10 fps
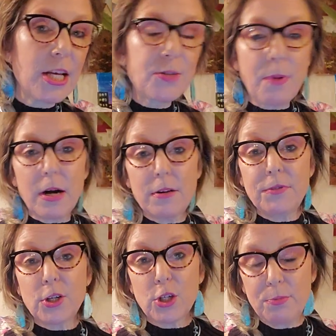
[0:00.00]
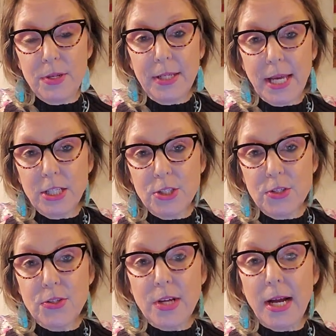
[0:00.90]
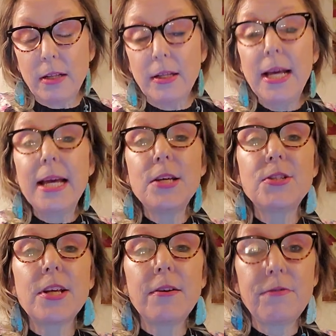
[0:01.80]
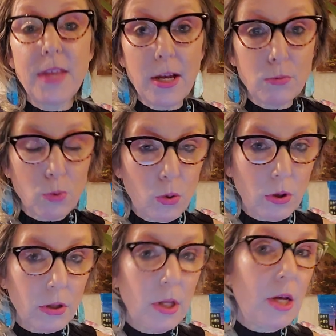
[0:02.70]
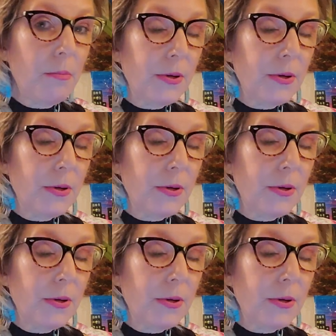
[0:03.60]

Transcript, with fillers: as part of their communication style as if they rule,